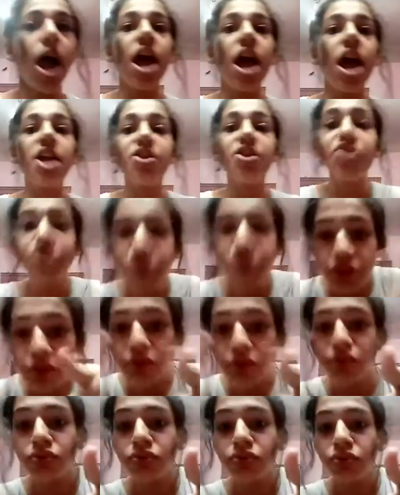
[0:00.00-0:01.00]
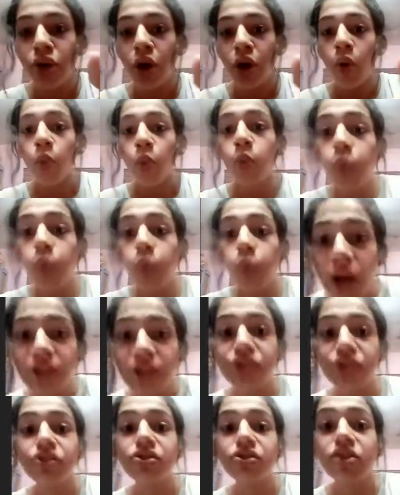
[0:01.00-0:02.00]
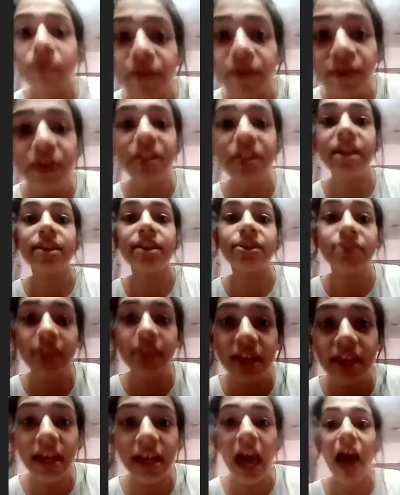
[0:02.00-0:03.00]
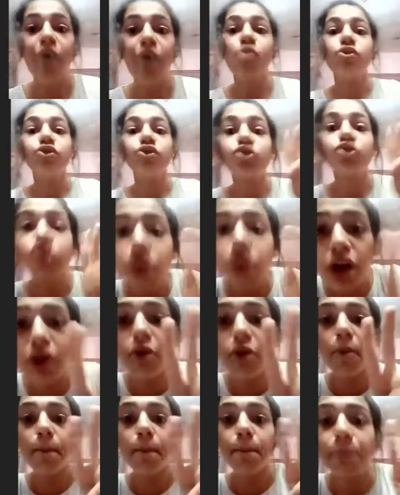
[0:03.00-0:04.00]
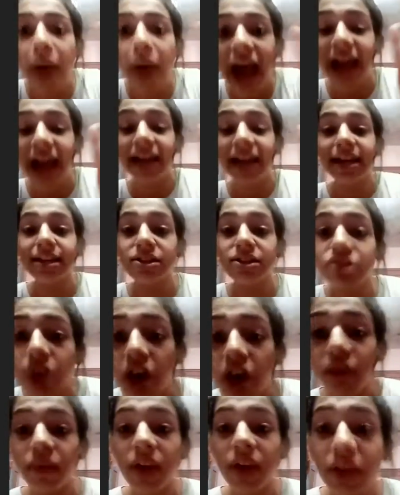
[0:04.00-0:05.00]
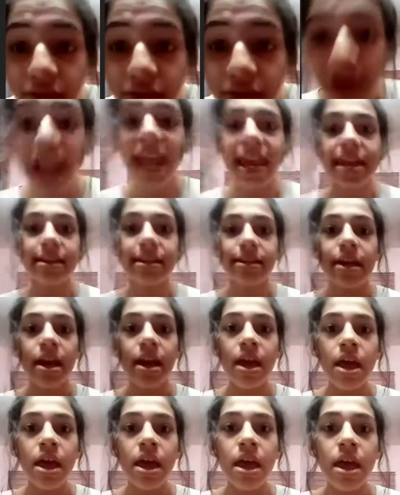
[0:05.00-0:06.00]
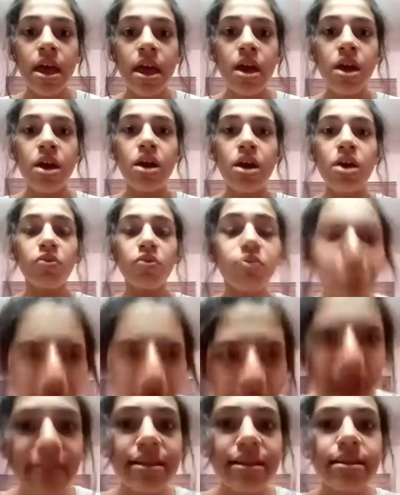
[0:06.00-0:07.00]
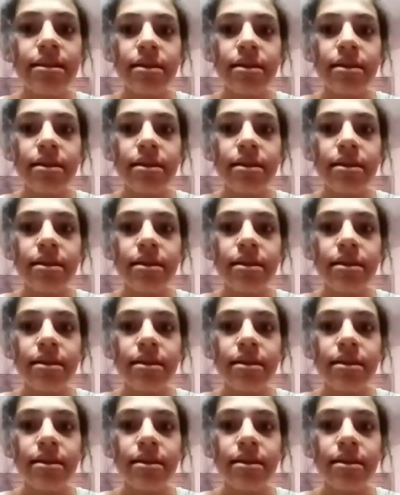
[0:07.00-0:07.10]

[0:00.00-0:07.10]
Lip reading: and you want to feed the cow two packets of the grain? What?